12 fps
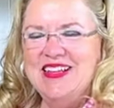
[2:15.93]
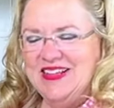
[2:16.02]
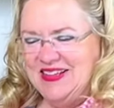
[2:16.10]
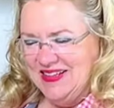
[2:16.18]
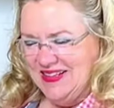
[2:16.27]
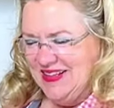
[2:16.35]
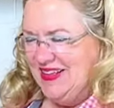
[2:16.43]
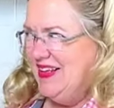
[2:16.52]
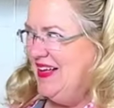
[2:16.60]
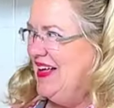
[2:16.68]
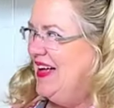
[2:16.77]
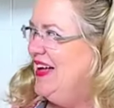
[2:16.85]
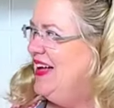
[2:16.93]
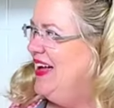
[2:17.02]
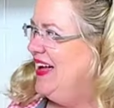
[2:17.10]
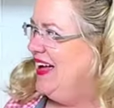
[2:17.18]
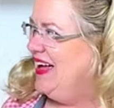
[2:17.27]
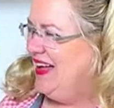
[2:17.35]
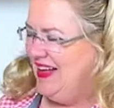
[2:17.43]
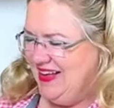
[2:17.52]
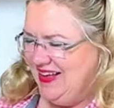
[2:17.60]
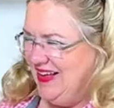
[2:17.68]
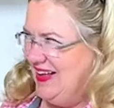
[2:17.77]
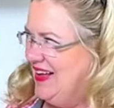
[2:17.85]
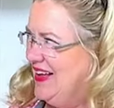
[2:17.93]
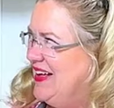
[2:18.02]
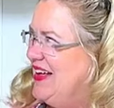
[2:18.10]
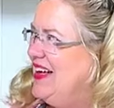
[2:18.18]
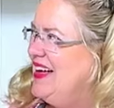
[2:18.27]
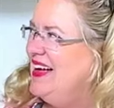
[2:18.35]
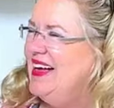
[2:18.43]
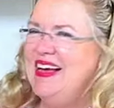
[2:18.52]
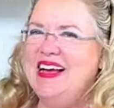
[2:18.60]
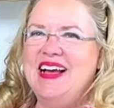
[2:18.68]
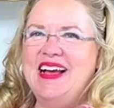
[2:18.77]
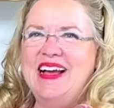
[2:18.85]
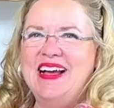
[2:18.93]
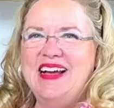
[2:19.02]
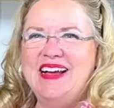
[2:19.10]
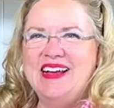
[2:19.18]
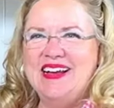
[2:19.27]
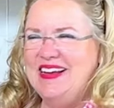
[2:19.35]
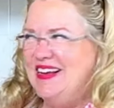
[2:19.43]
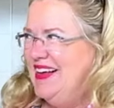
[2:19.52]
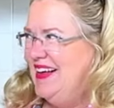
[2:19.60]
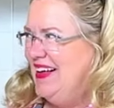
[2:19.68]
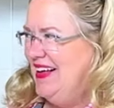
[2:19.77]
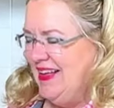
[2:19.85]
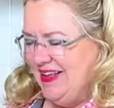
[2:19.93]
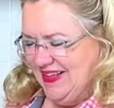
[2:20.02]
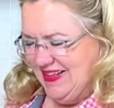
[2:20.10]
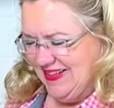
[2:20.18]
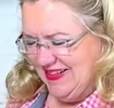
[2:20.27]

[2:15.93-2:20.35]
(not speaking)